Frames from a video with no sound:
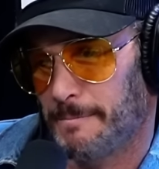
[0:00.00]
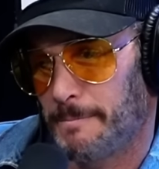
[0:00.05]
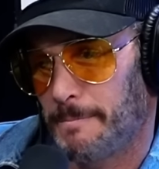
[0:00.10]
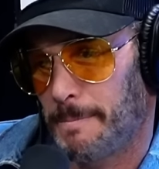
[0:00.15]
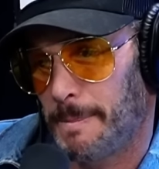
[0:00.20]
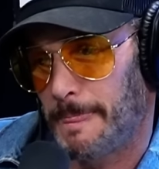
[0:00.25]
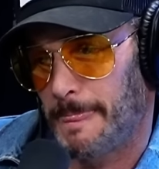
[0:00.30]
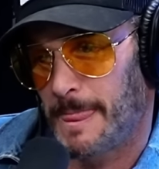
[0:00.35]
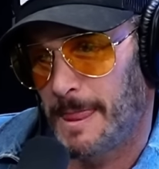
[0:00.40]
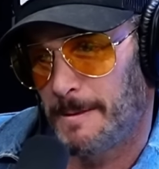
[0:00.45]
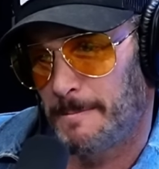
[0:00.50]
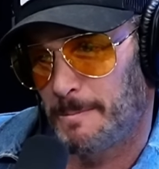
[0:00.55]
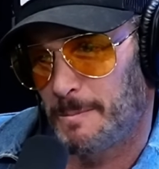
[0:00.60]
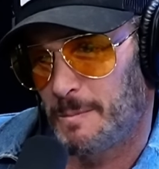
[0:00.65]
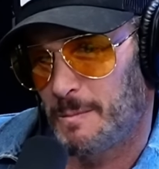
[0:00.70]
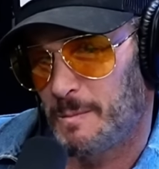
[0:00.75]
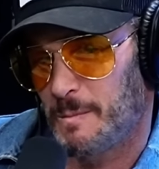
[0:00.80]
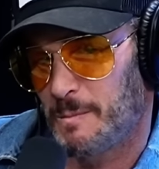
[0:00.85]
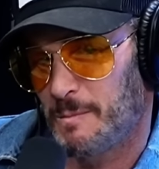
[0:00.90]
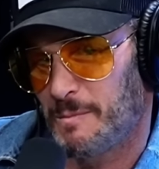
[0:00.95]
Yeah.
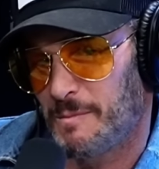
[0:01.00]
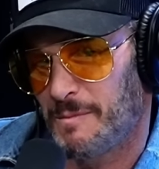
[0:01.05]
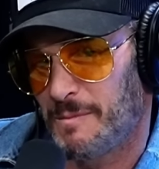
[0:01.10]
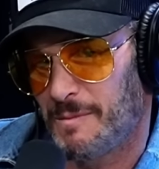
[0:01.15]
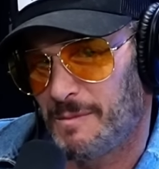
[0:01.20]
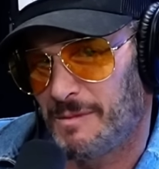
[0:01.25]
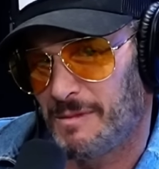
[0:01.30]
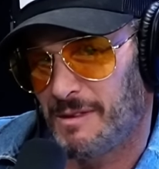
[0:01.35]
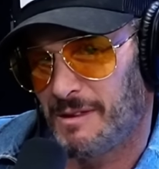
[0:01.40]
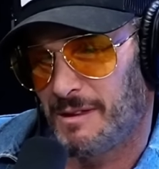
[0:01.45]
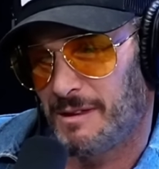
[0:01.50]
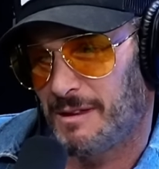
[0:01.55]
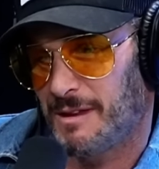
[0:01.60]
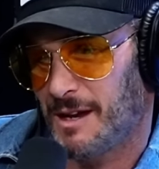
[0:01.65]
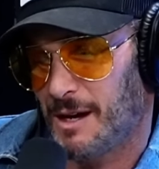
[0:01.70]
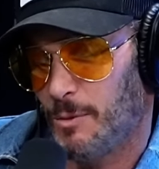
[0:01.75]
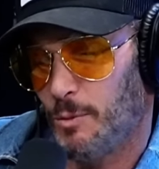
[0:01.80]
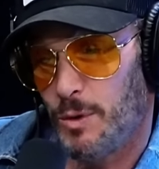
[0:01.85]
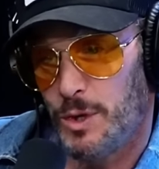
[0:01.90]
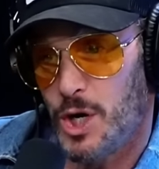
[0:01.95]
And I'm like, but
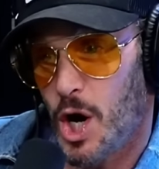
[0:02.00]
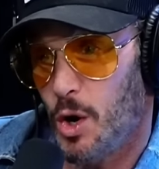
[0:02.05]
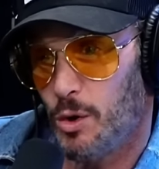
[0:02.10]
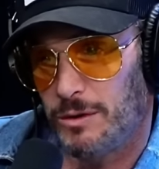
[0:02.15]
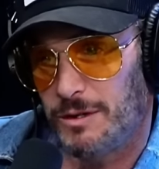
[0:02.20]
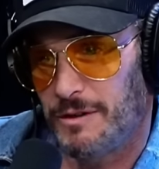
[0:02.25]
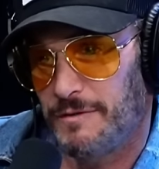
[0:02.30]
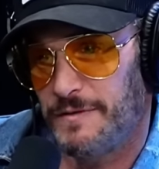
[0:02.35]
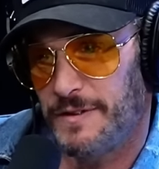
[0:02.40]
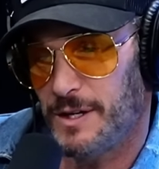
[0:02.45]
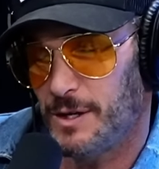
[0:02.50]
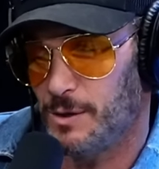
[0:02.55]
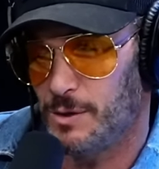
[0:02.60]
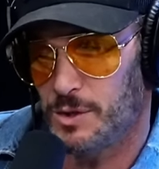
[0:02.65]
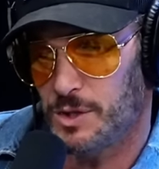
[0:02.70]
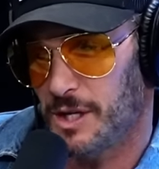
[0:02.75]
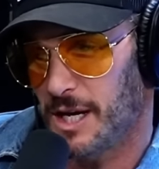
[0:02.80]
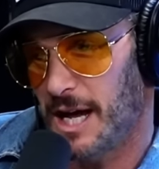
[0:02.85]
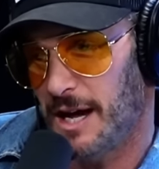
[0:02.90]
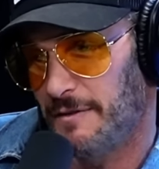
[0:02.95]
but with no
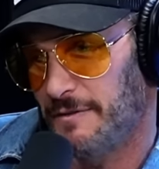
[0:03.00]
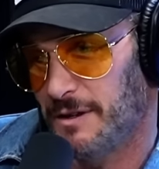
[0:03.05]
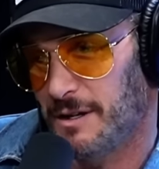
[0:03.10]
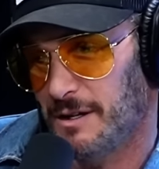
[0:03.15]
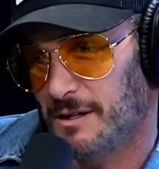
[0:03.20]
confusion ever.